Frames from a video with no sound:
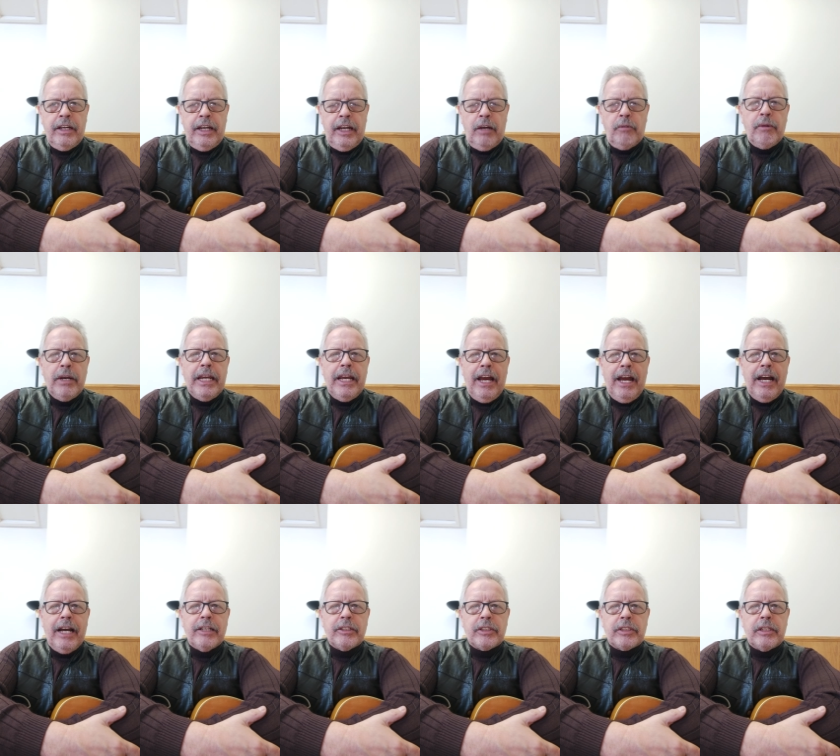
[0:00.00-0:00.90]
And we
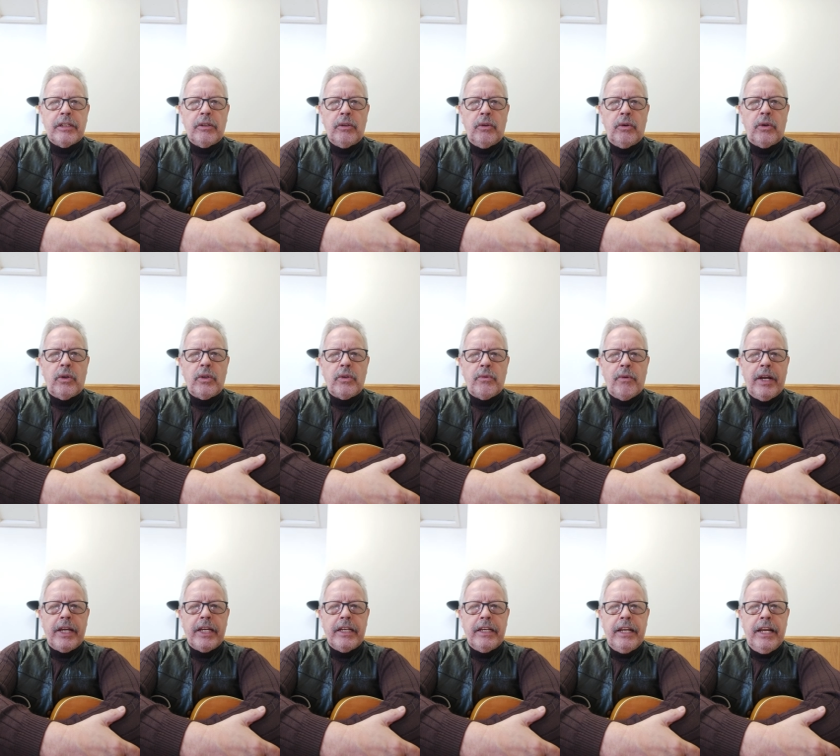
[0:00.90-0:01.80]
ask that, Lord,
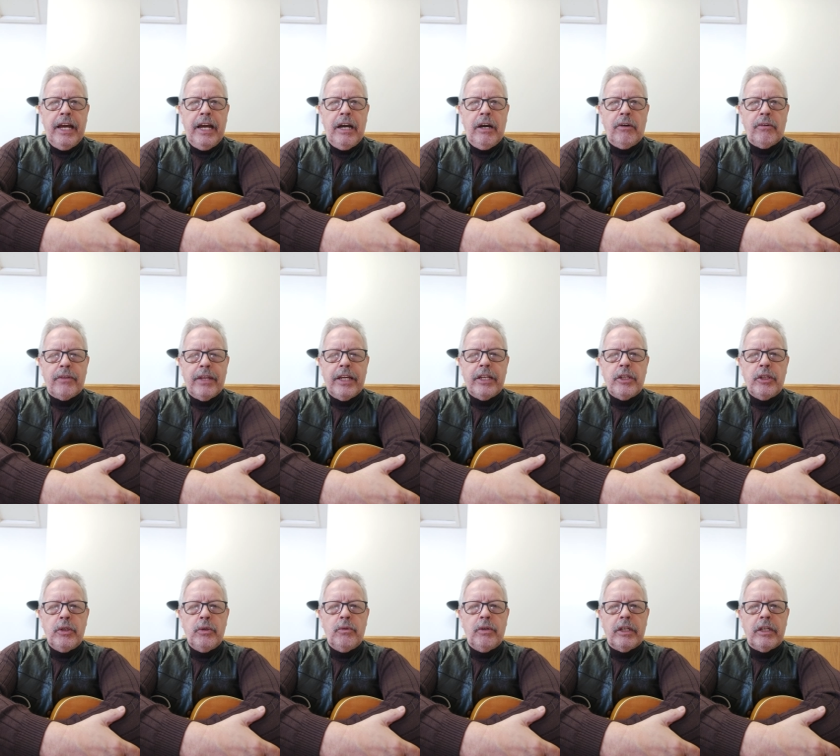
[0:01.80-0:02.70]
right now, that
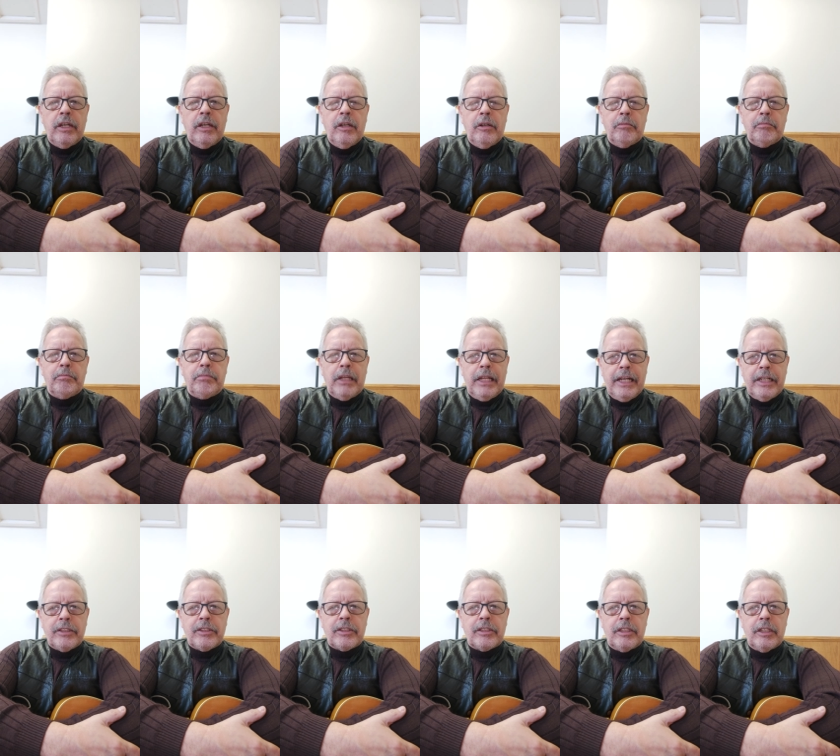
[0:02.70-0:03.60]
you would
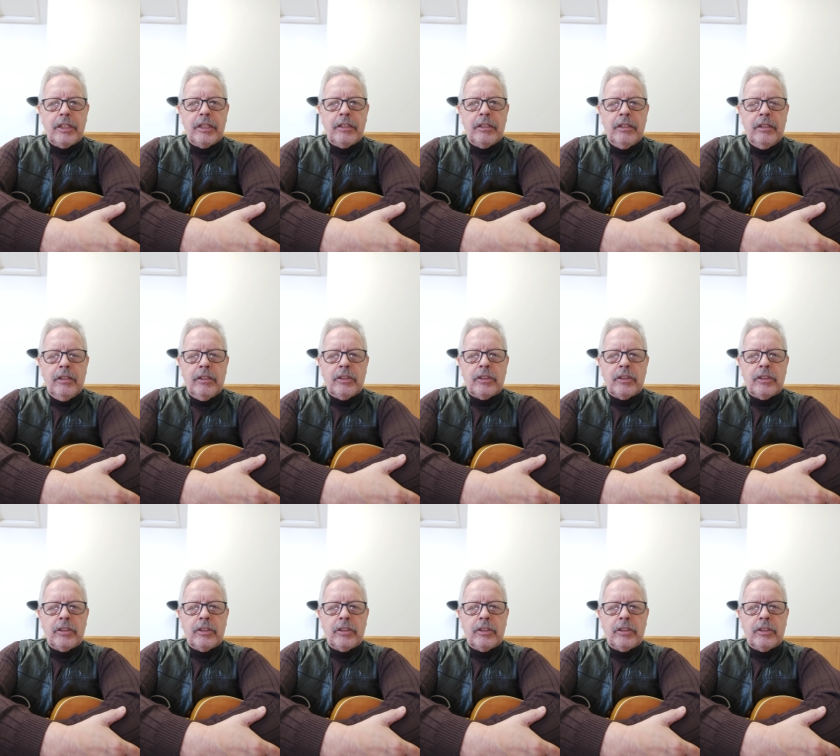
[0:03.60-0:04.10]
bless the